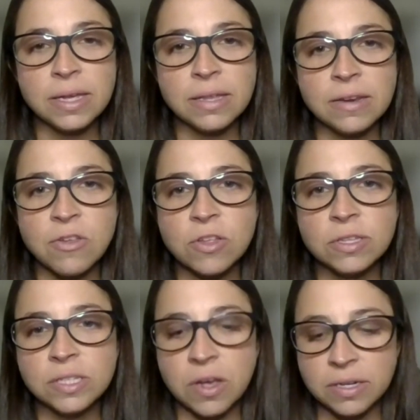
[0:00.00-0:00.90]

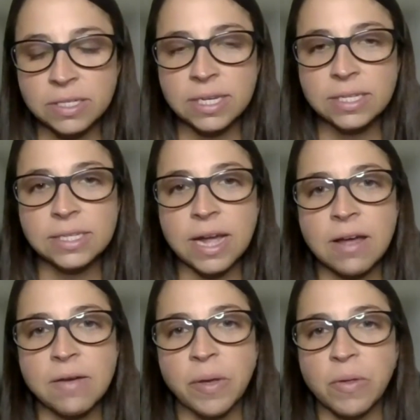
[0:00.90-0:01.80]
clinician scientist
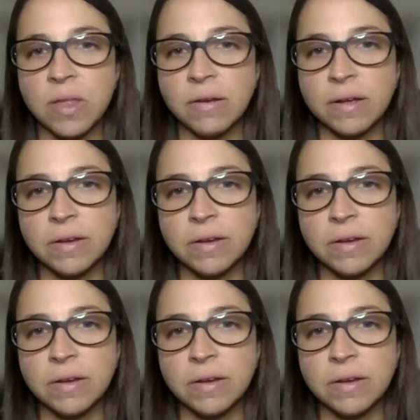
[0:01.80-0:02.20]
at Mount Sinai